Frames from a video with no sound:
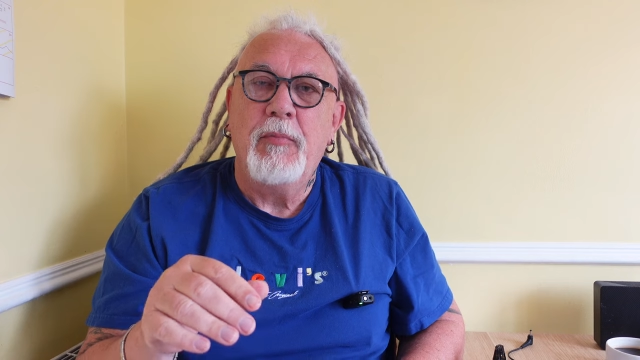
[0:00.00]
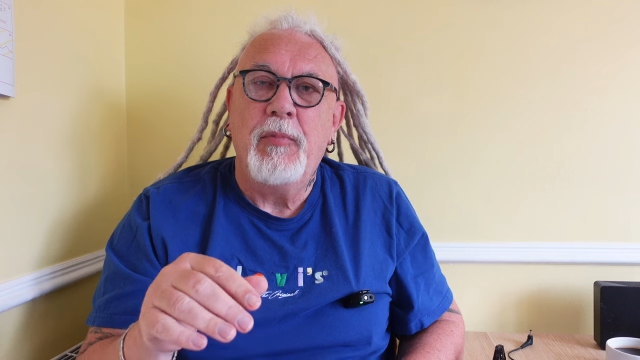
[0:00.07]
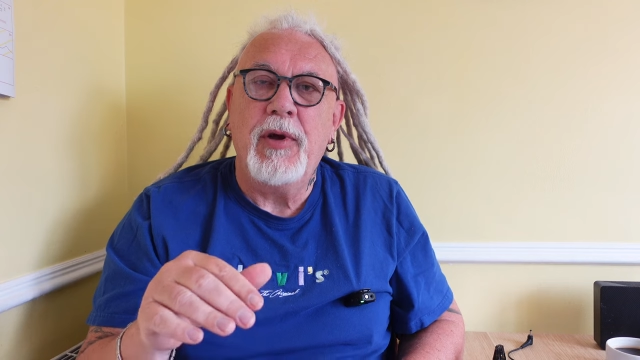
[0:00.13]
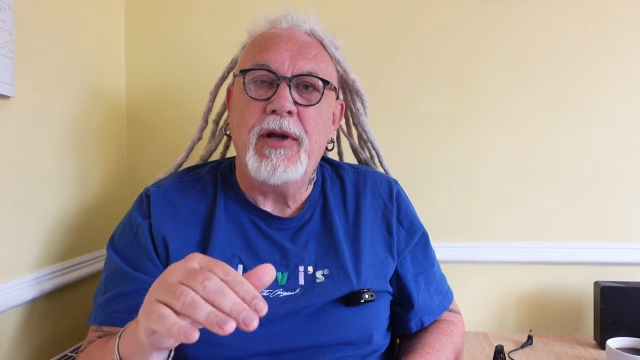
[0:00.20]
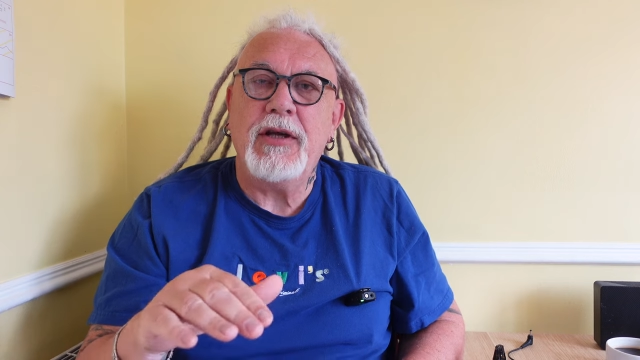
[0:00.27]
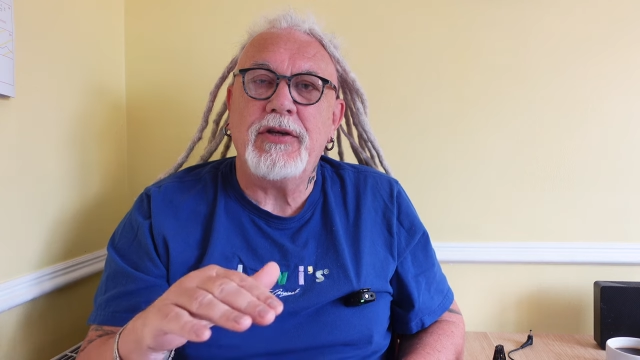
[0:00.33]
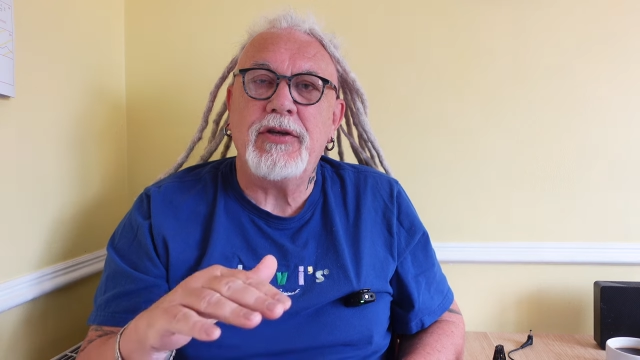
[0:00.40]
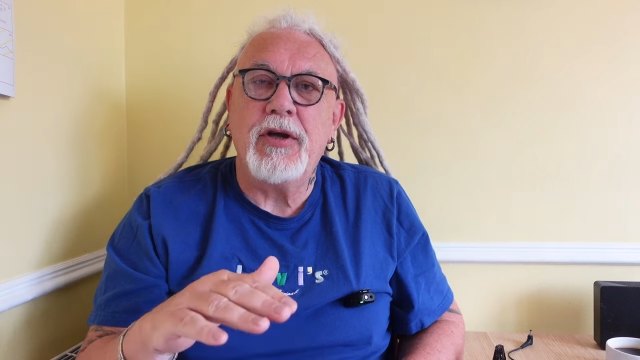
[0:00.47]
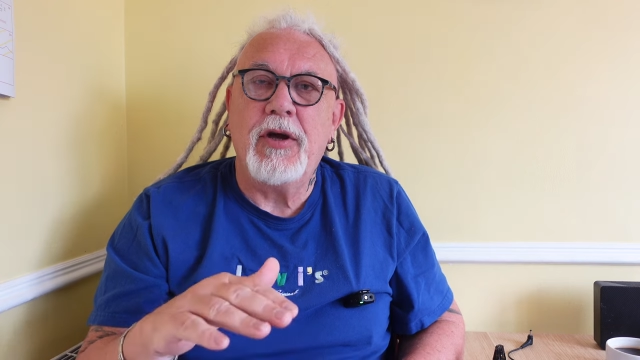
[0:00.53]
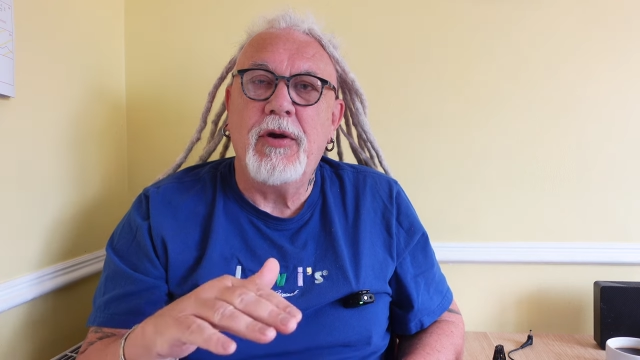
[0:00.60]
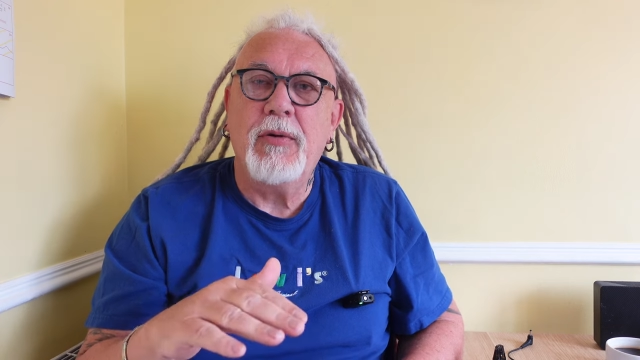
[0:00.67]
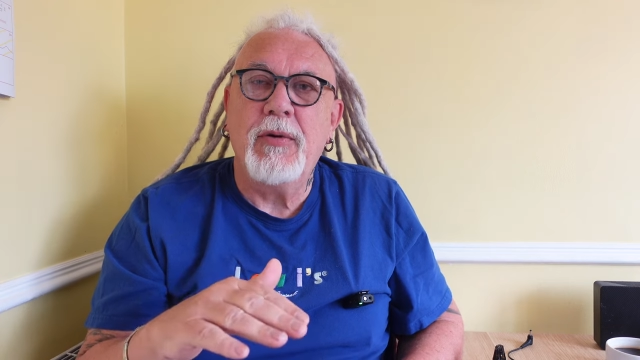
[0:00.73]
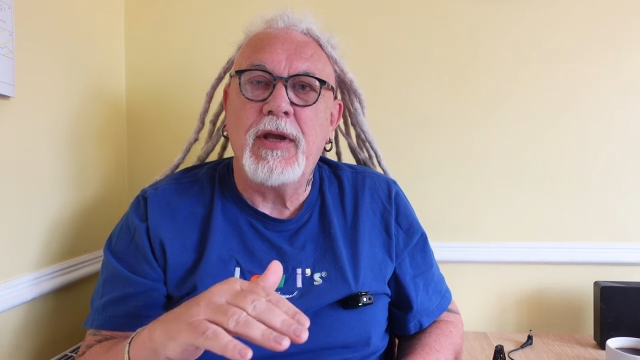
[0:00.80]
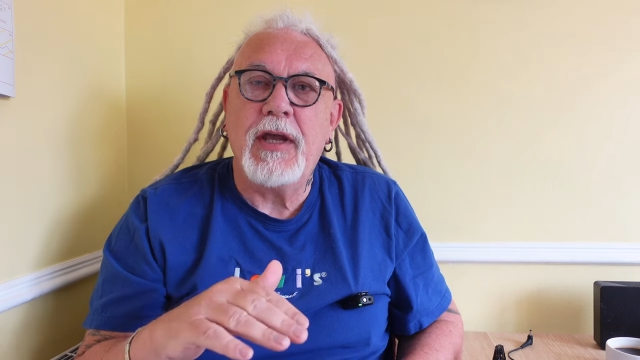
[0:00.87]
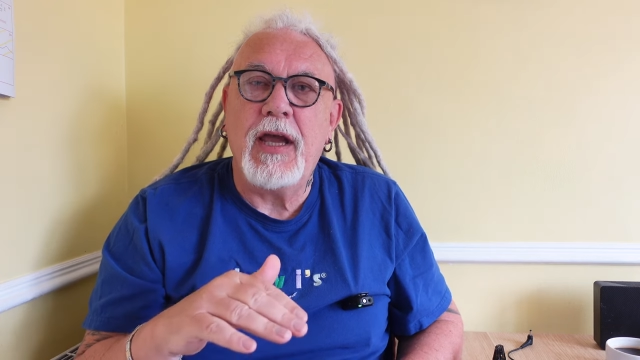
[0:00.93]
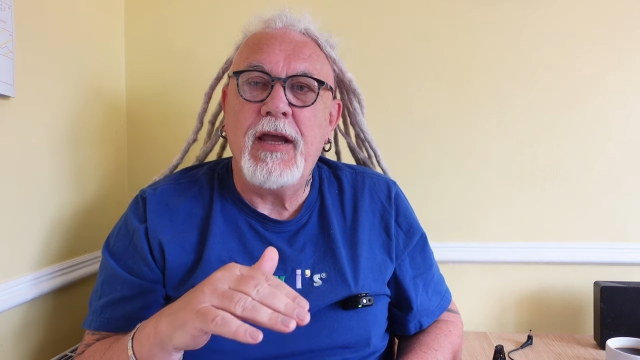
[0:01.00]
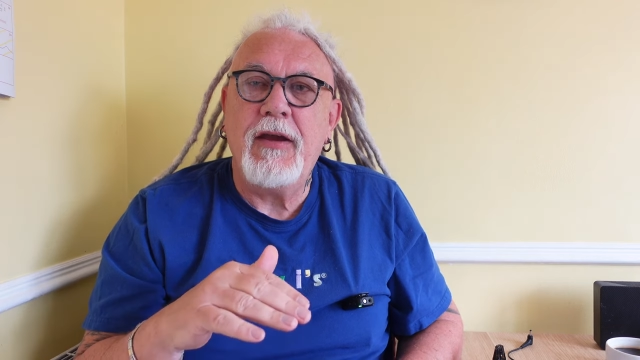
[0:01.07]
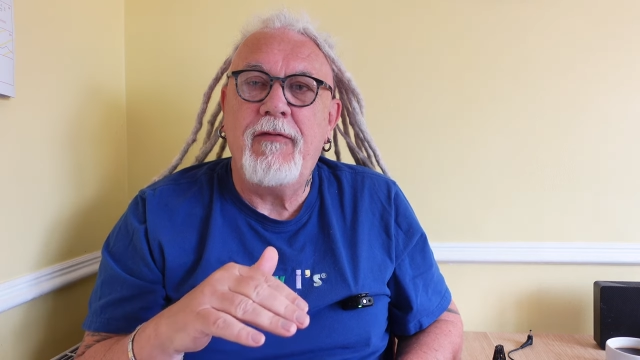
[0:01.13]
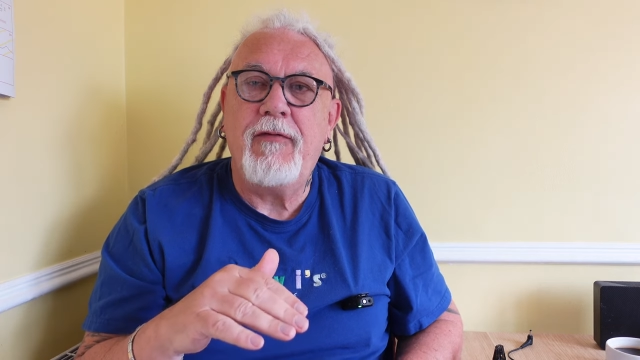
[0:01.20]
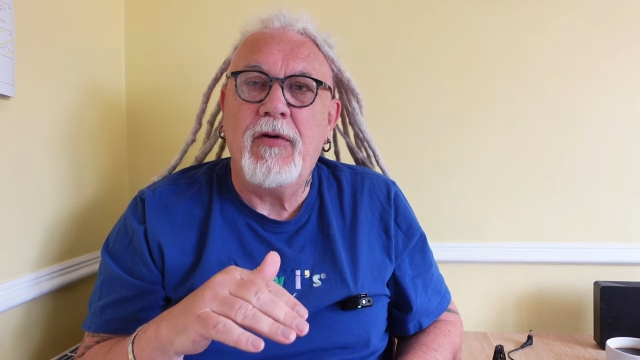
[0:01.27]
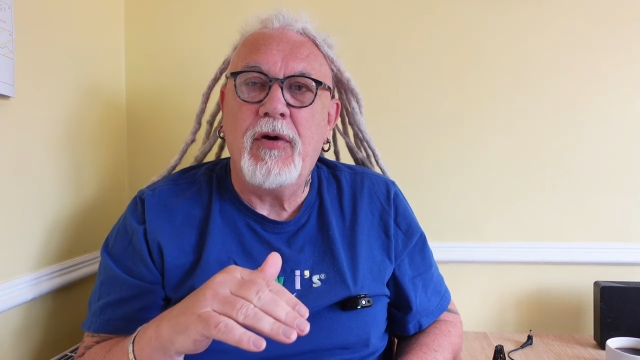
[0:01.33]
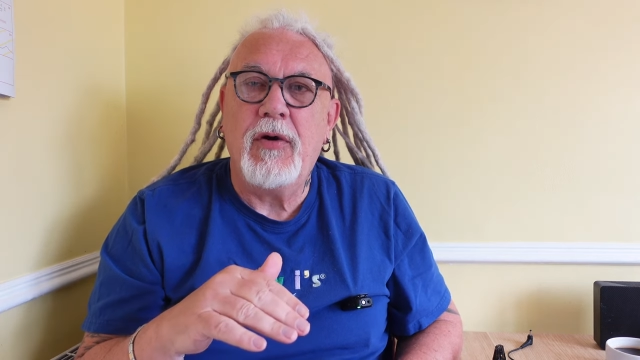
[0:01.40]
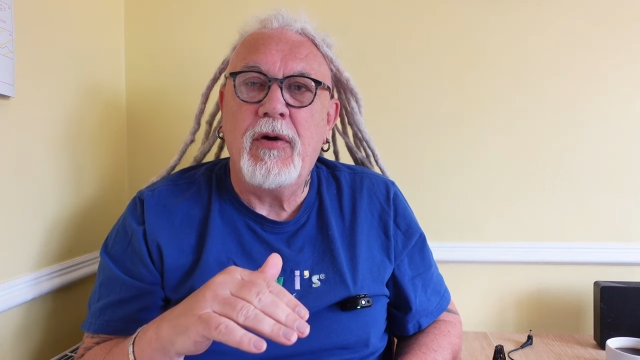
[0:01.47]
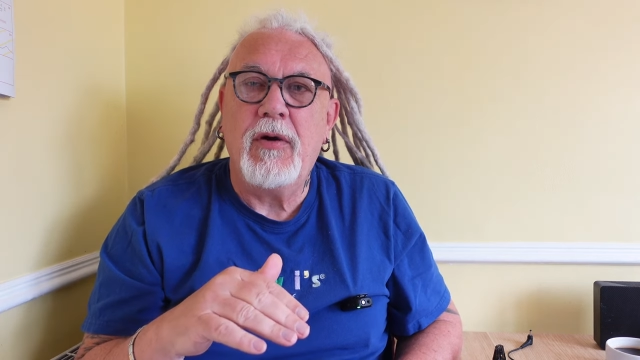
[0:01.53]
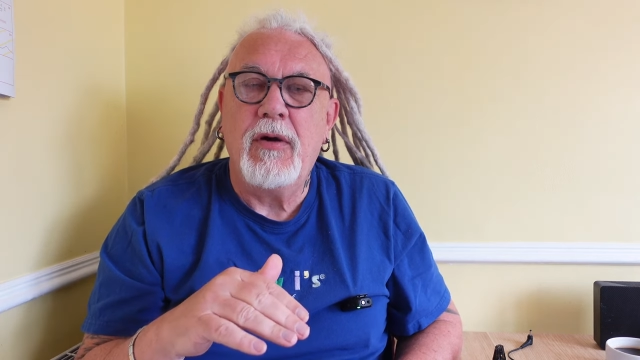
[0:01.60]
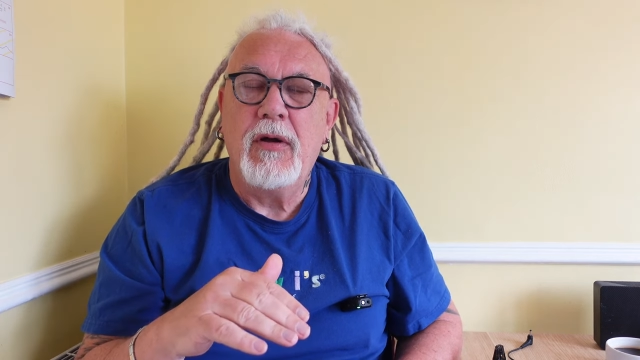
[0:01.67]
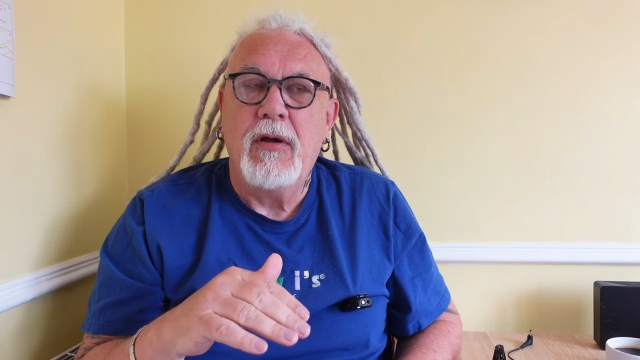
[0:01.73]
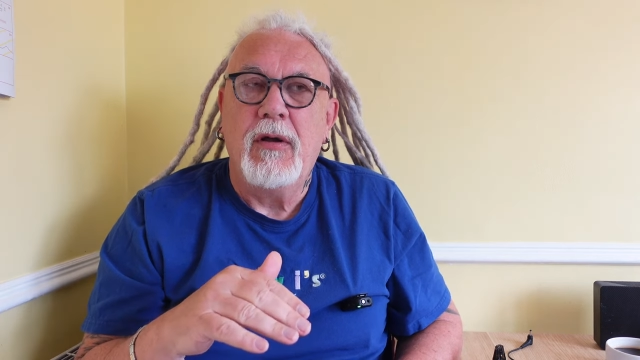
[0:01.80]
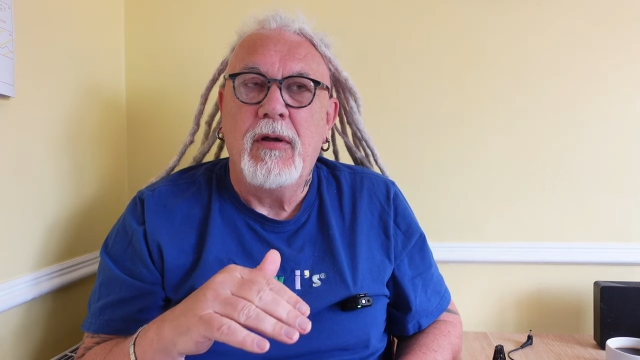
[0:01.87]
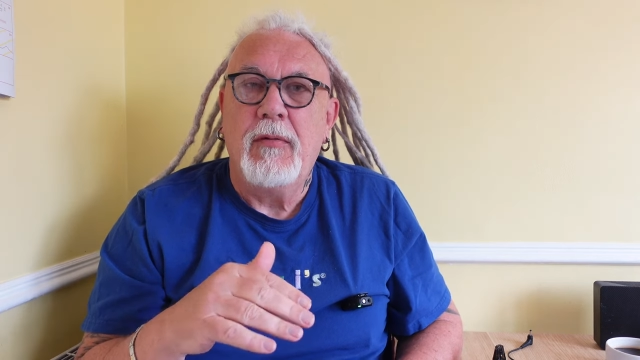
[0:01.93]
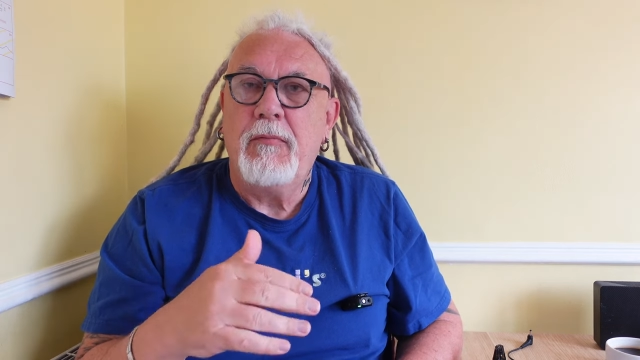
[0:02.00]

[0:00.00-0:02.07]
but it's not okay for